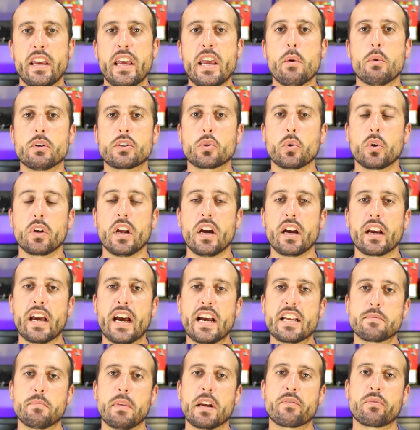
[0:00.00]
Hey, what's going on,
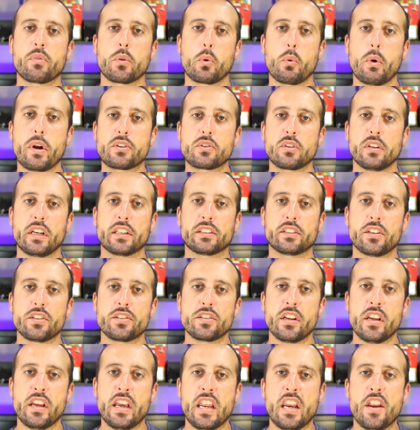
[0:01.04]
guys? Mike from The
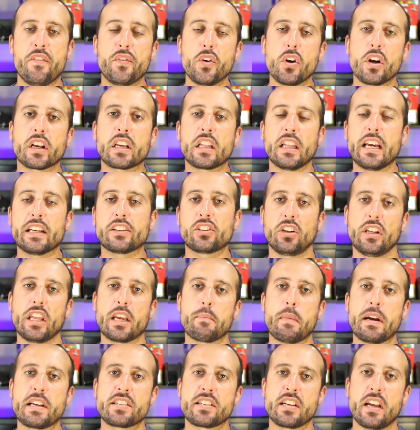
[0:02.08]
Retrollectors. And if you're a collector
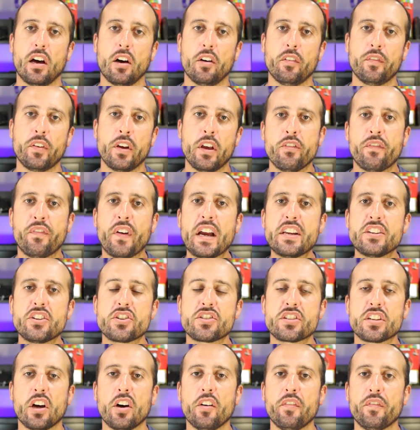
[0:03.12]
like myself, you find
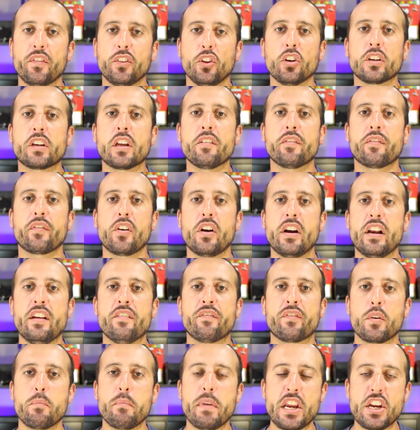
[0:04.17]
yourself looking for
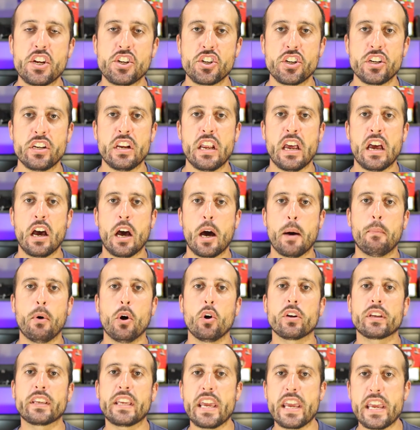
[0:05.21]
information
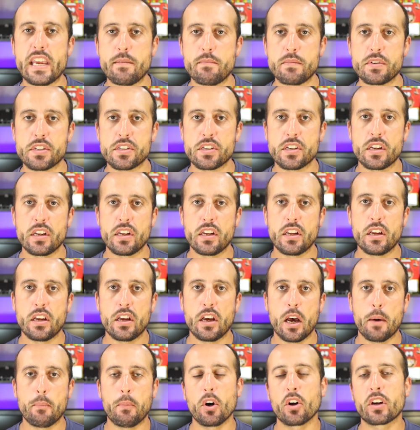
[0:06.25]
about games,
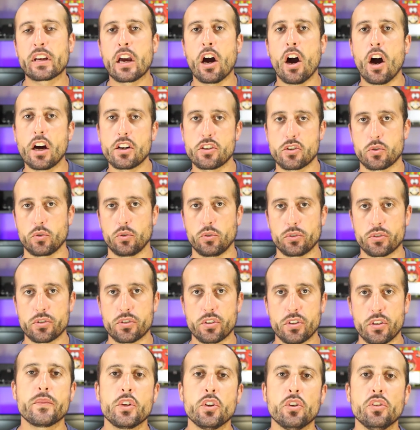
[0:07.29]
about
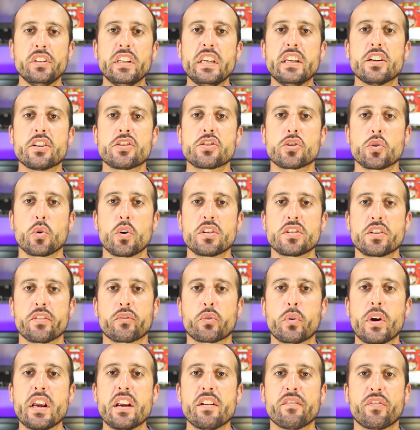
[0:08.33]
consoles. You'll need a source of
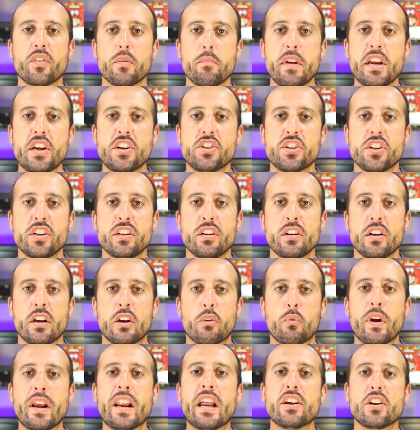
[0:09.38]
great information
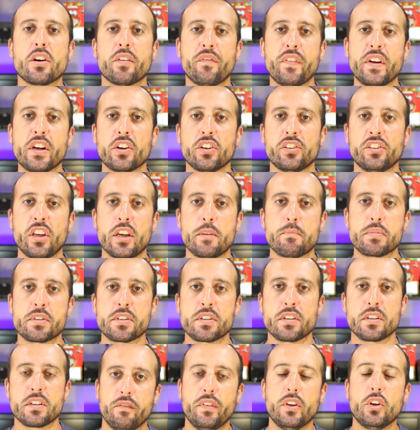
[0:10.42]
right at your
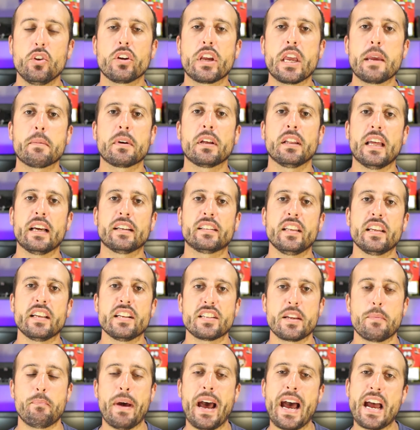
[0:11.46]
fingertips. Video game collecting
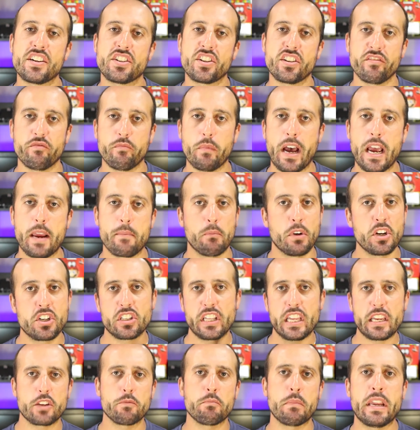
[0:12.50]
is a passion of mine, much
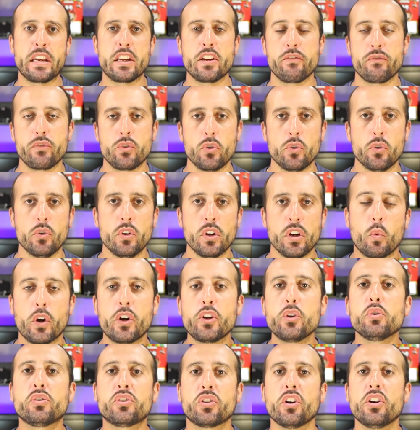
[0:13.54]
like many of you. Where
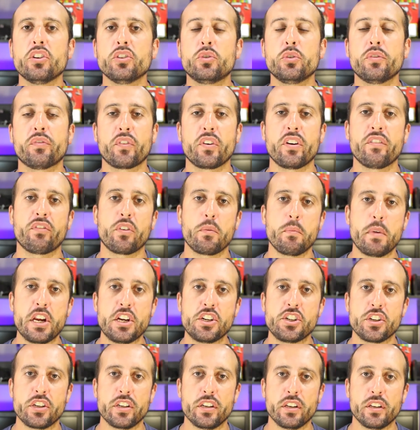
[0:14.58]
do you turn to for
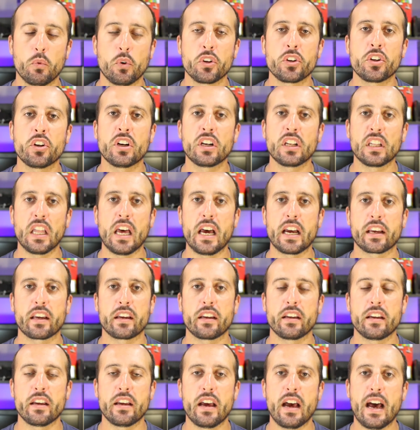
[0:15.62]
information? Well, you're in luck.
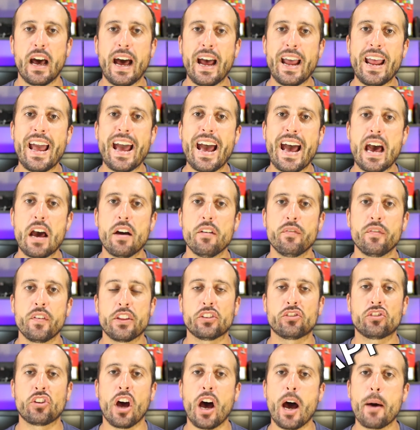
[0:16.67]
I have
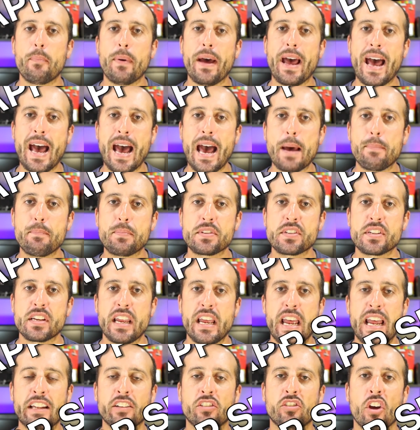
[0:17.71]
the top apps
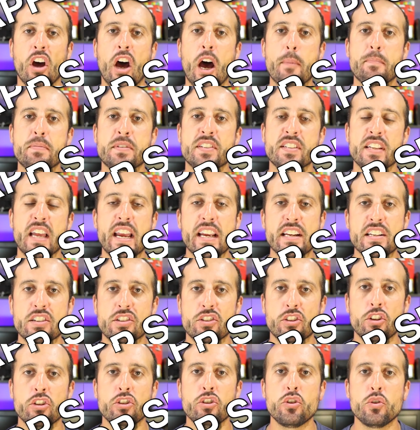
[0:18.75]
and top
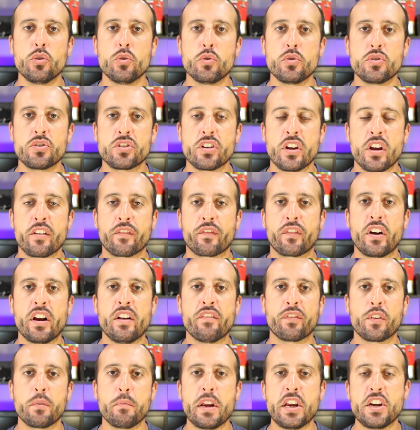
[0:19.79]
sites to use for
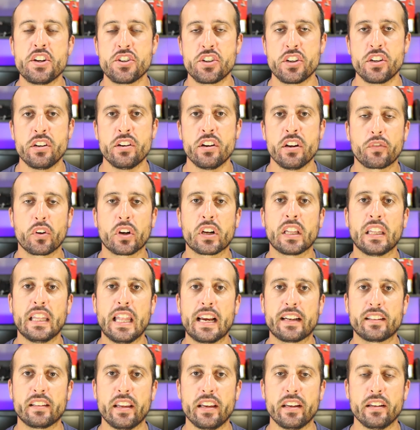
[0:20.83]
information for
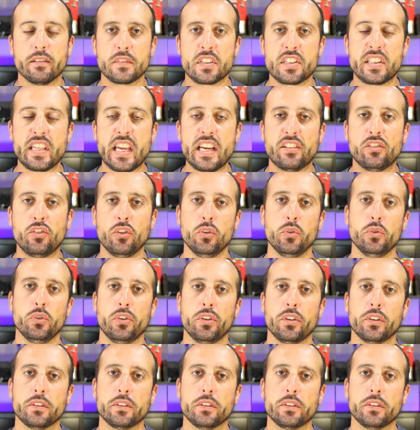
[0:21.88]
collecting. Stay tuned.